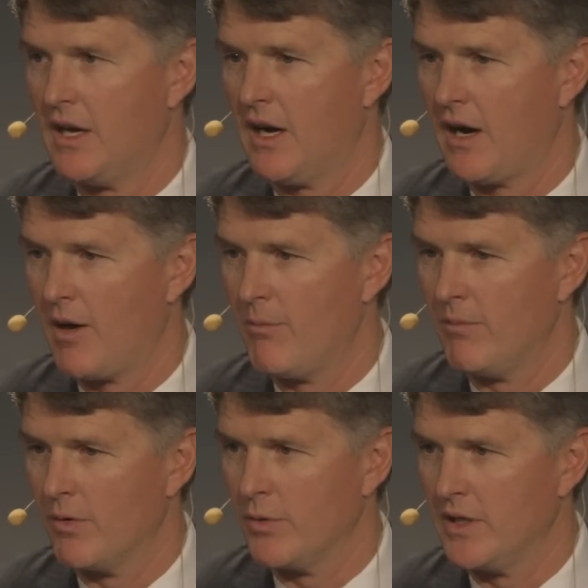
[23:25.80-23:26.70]

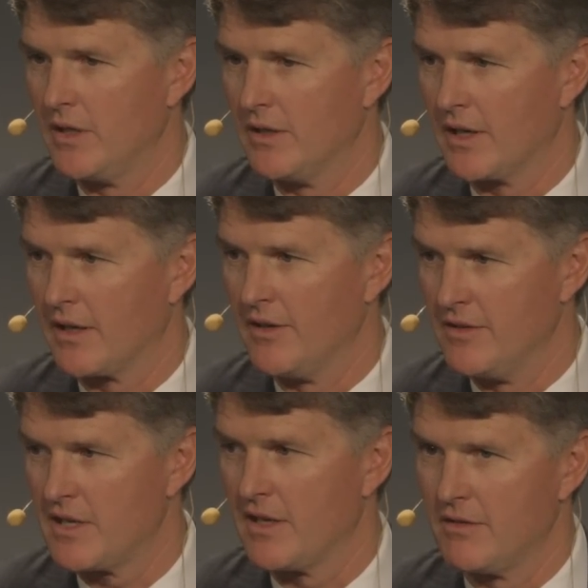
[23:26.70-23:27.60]
um, we
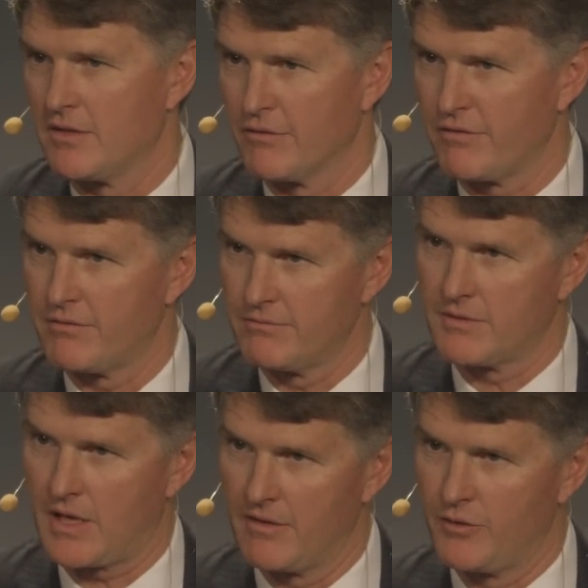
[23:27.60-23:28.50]
intend to f
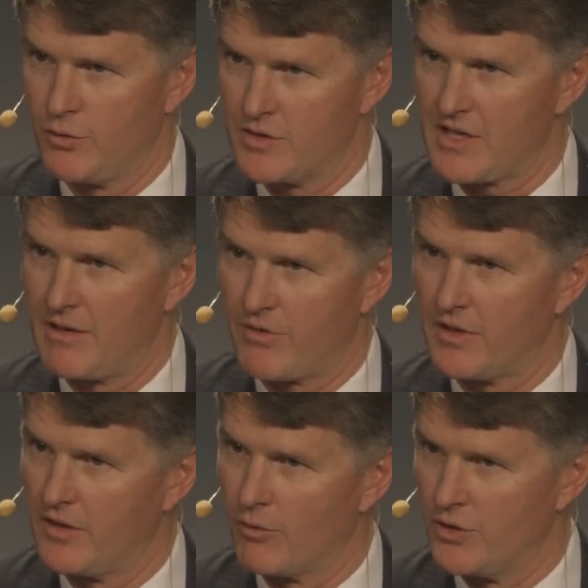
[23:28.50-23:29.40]
kind of do the same
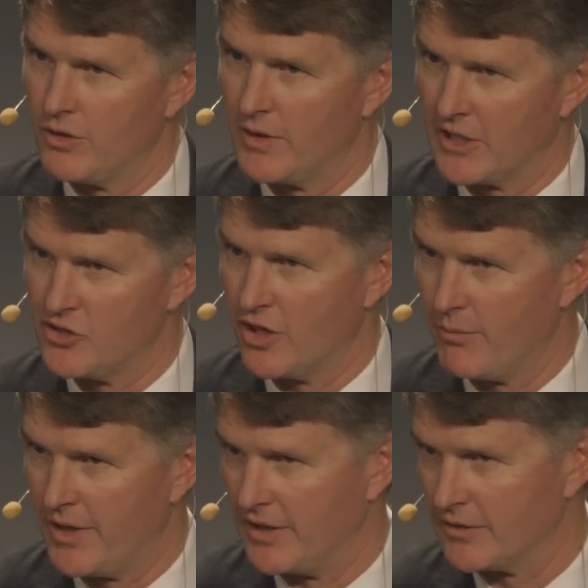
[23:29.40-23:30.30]
thing that we're doing in
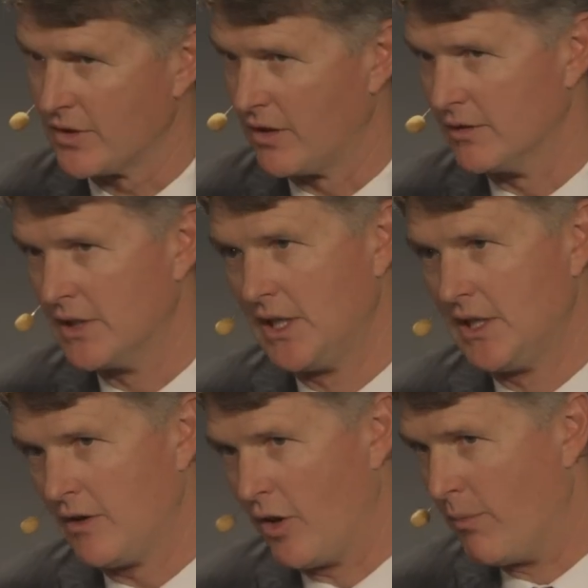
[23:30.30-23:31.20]
Germany. So
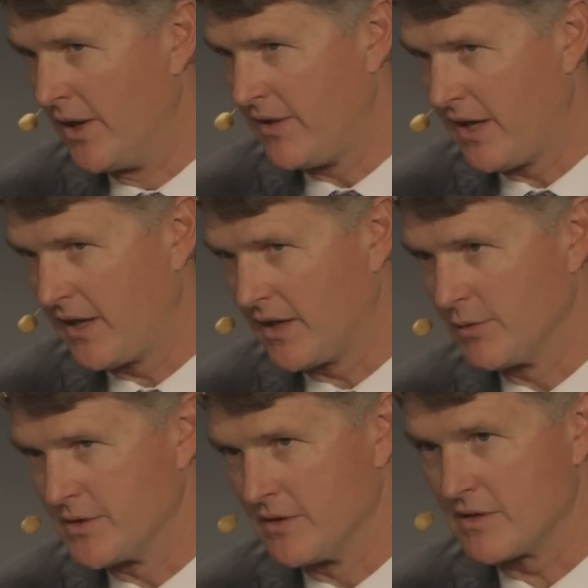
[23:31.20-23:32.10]
on Monday, I
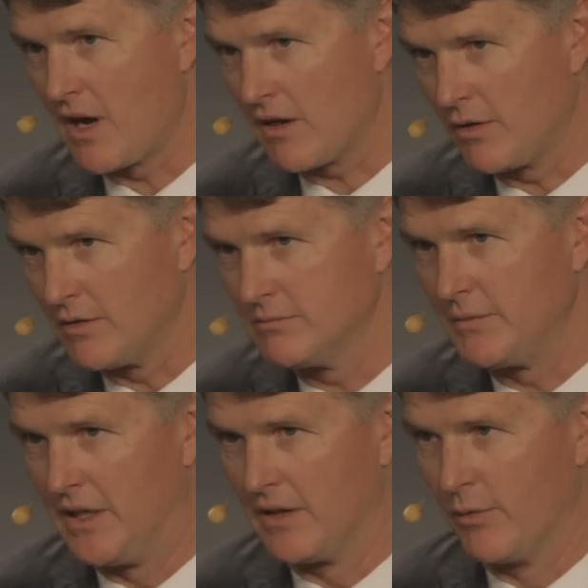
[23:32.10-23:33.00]
was in Stockholm
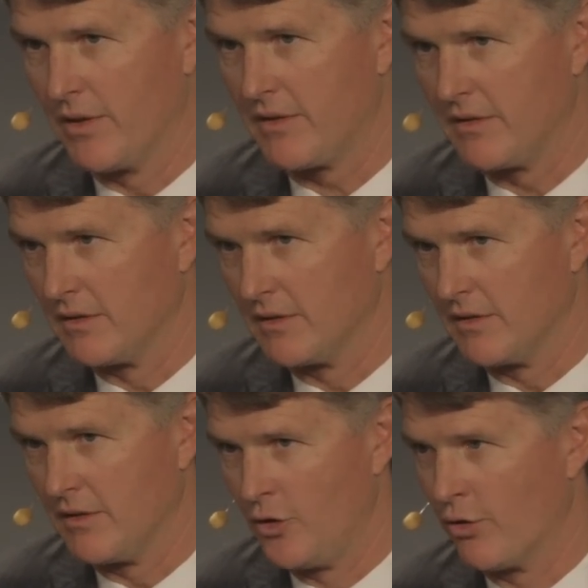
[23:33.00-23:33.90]
meeting with
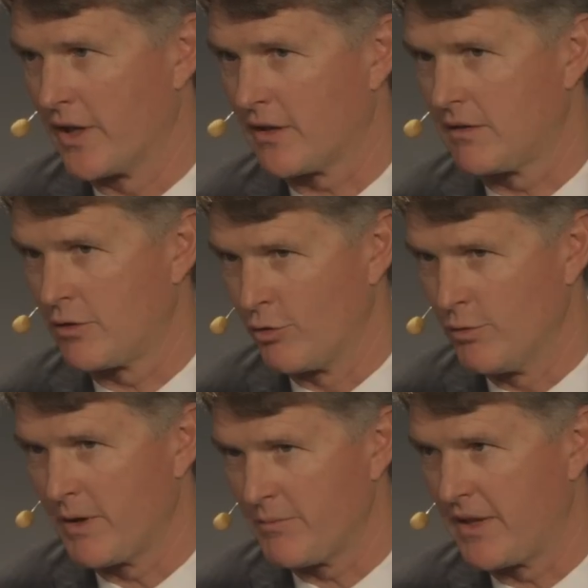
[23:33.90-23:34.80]
the, the Nordic
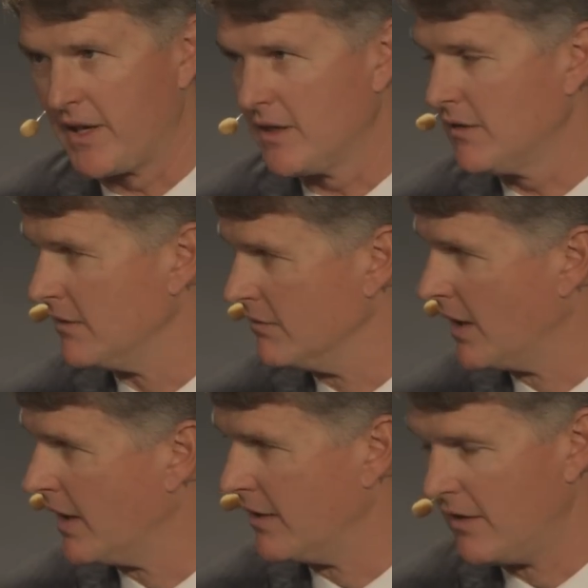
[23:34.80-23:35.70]
group up there,
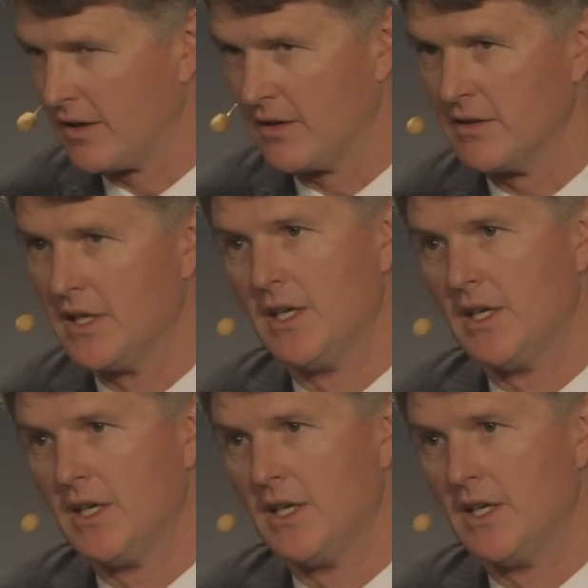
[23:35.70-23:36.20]
and, and uh,